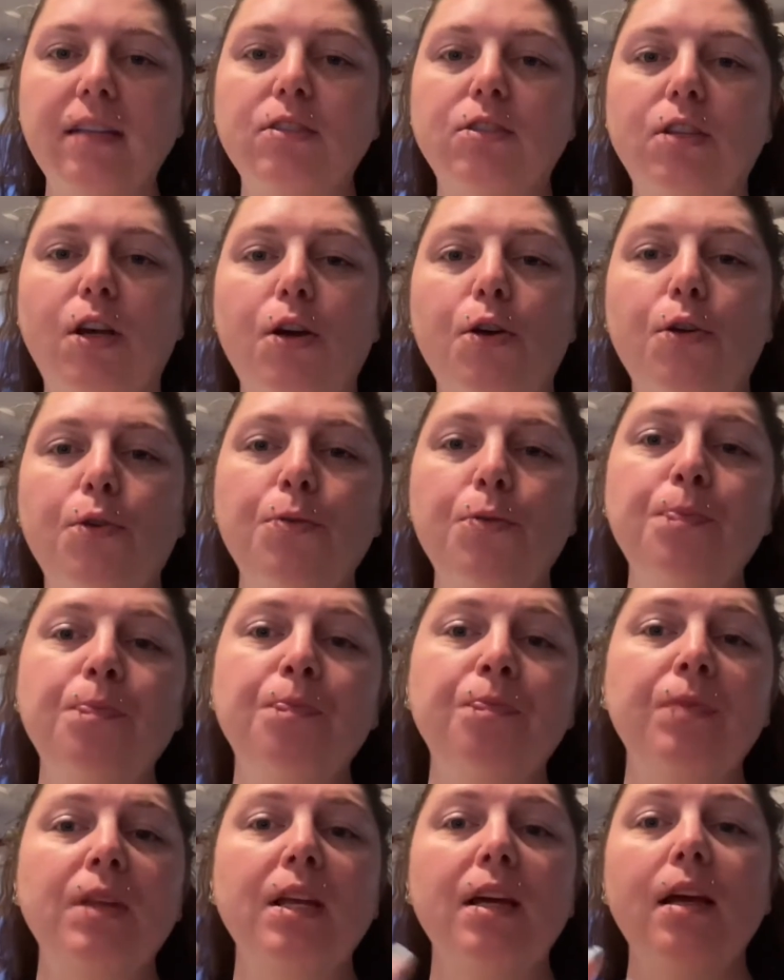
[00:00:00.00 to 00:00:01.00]
So
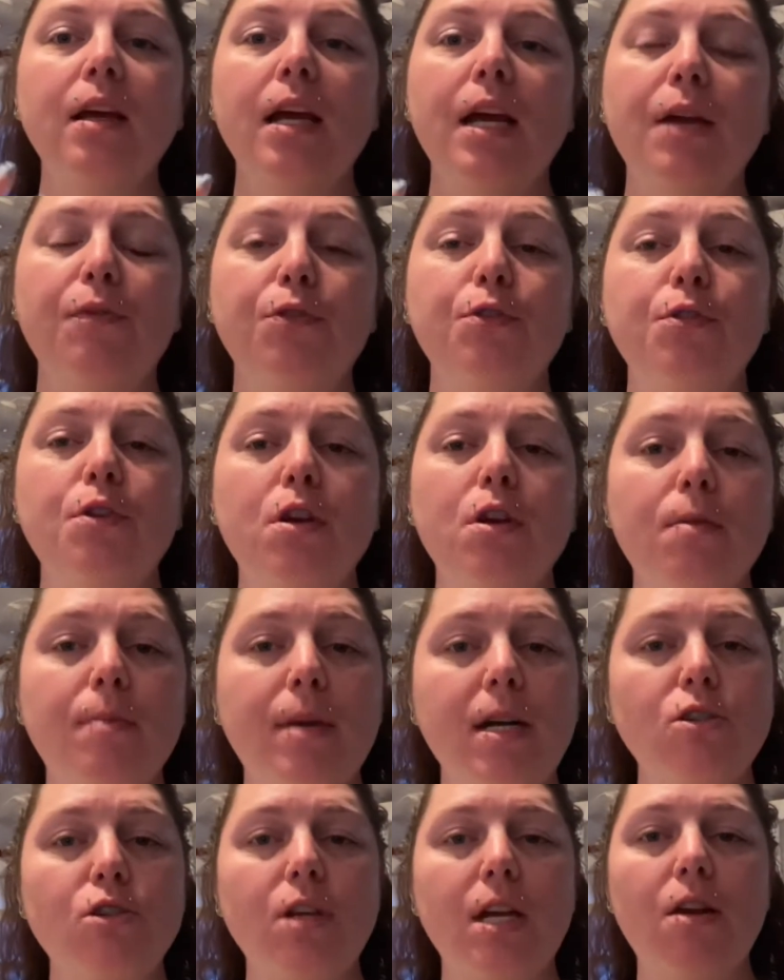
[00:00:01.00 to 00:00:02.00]
if you're new to
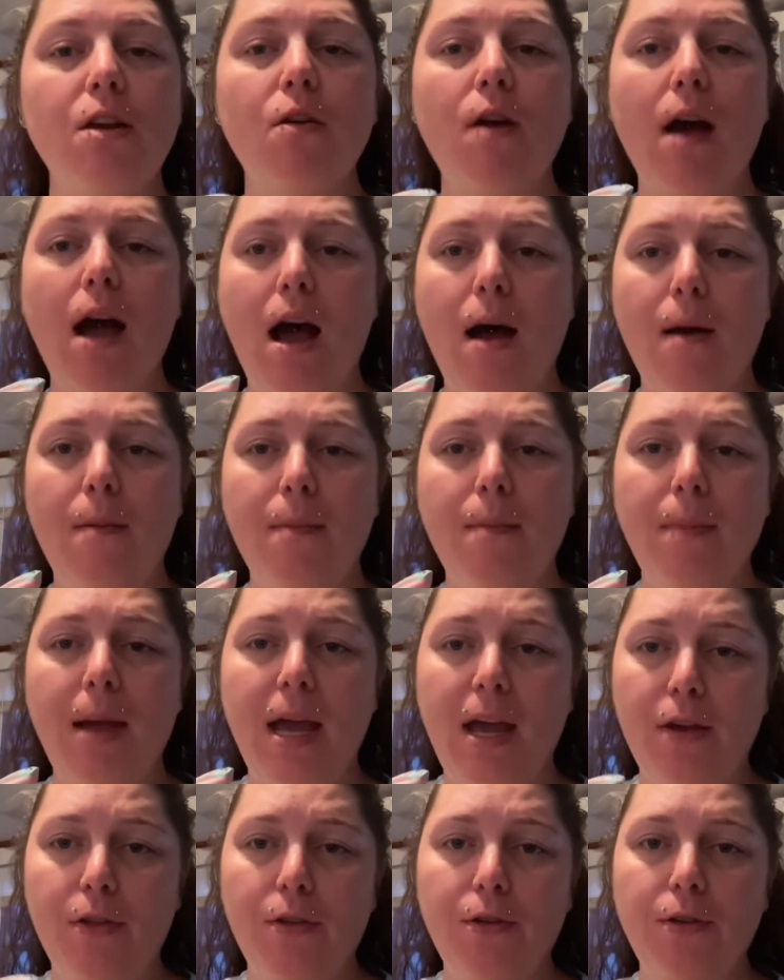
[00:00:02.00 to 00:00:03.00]
my channel, I'm
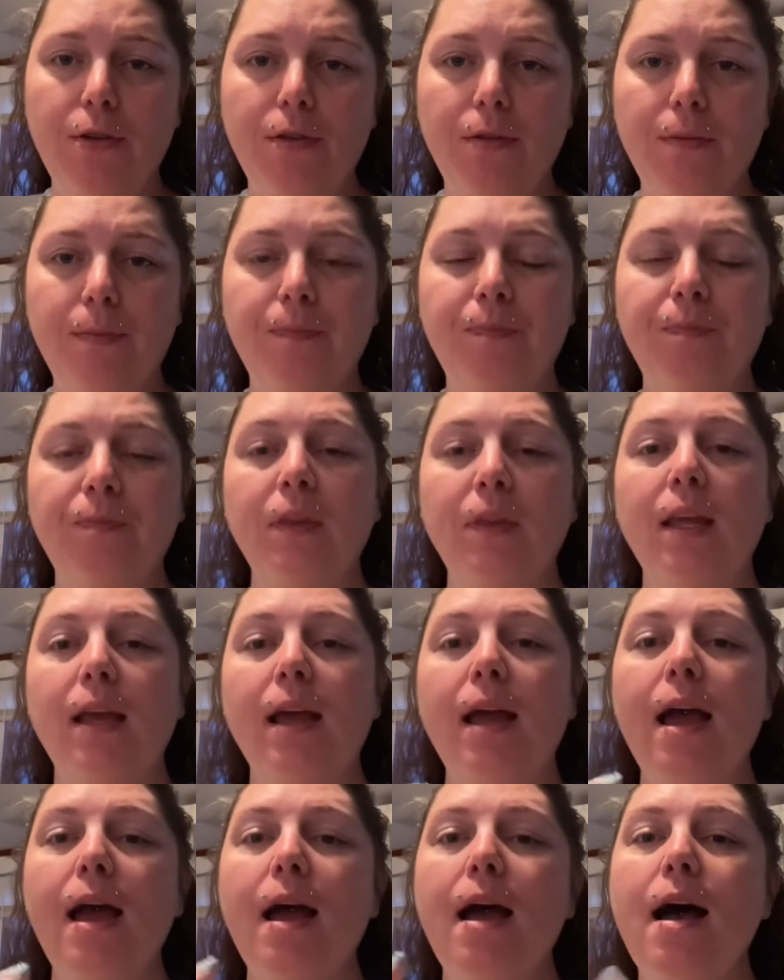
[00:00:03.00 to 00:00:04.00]
Heather.
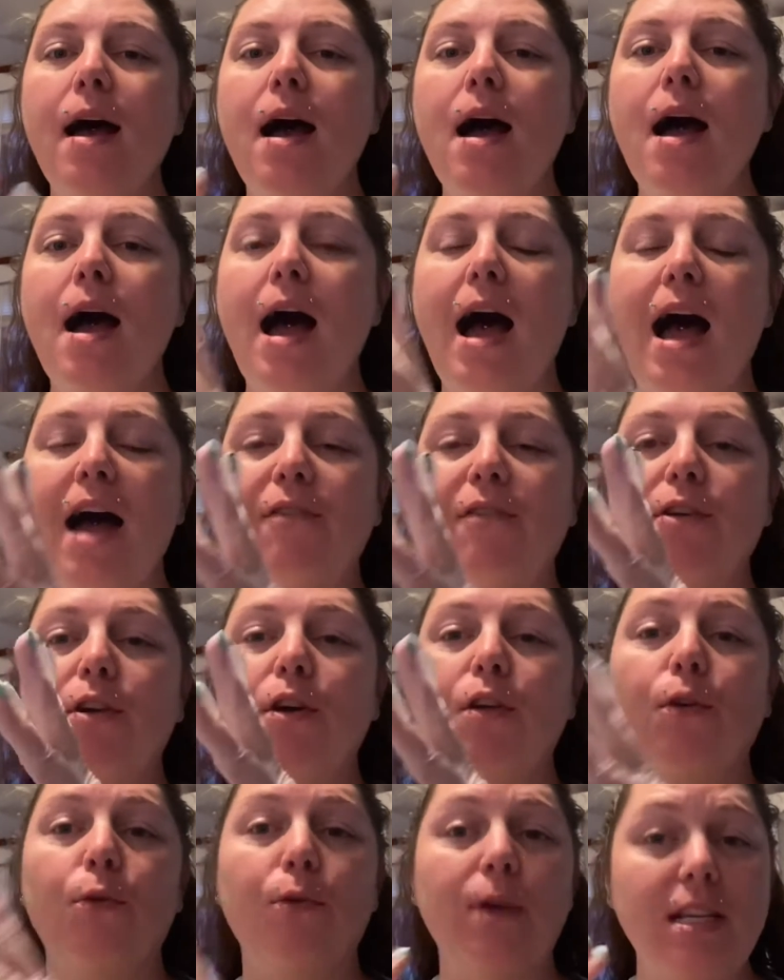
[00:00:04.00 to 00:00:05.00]
I have
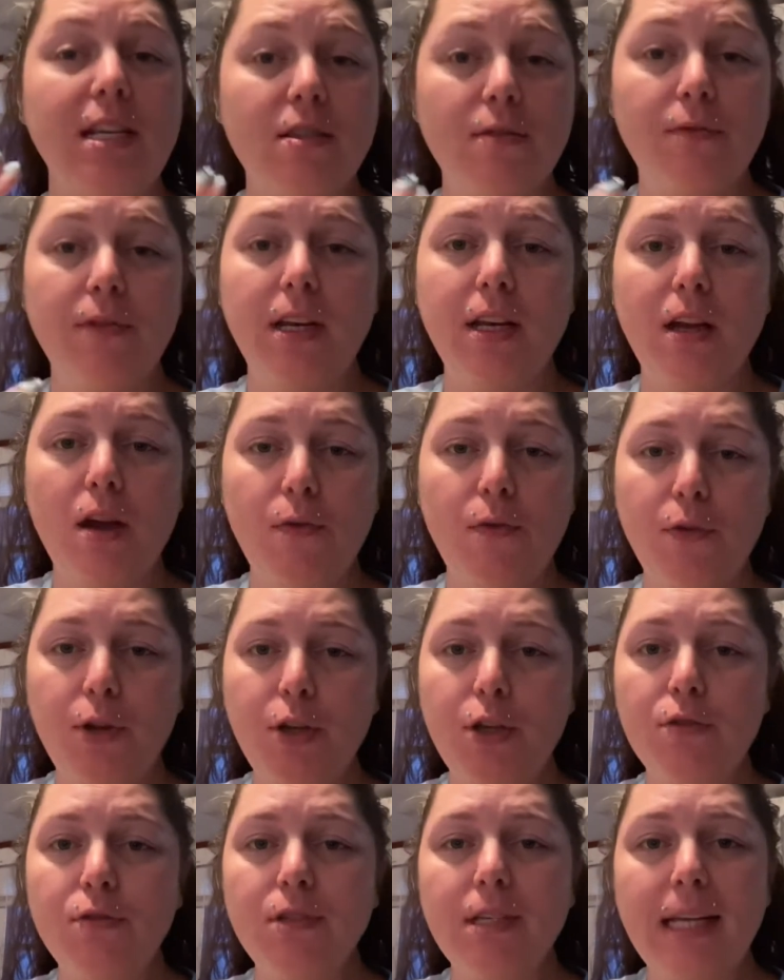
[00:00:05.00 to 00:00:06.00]
another resin video for
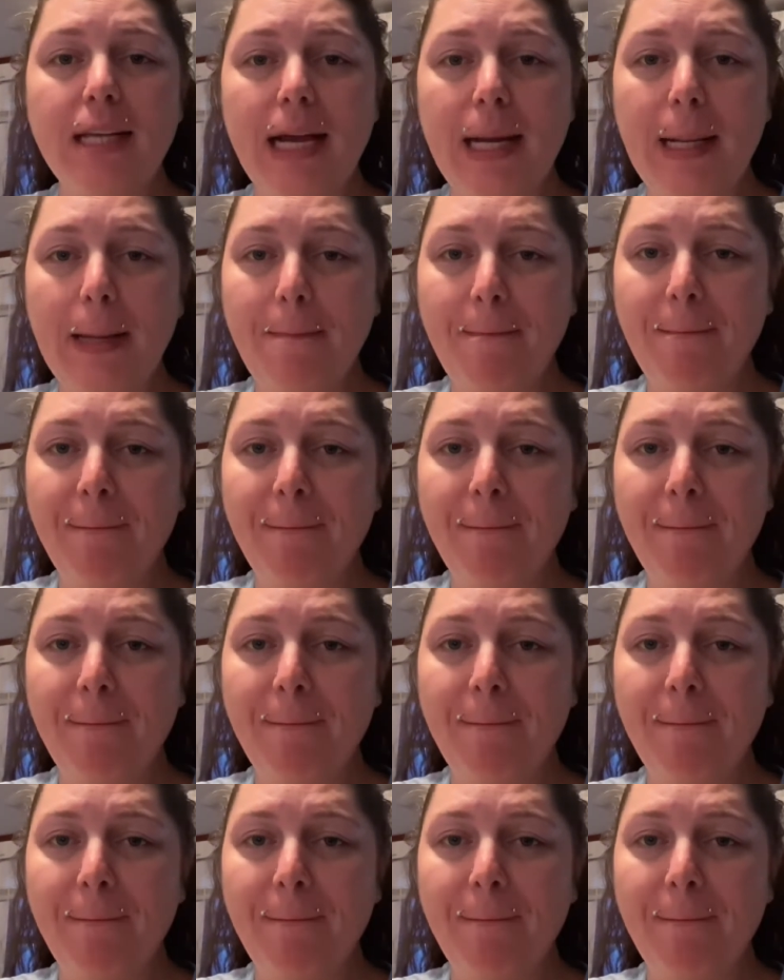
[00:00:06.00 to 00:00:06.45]
you today.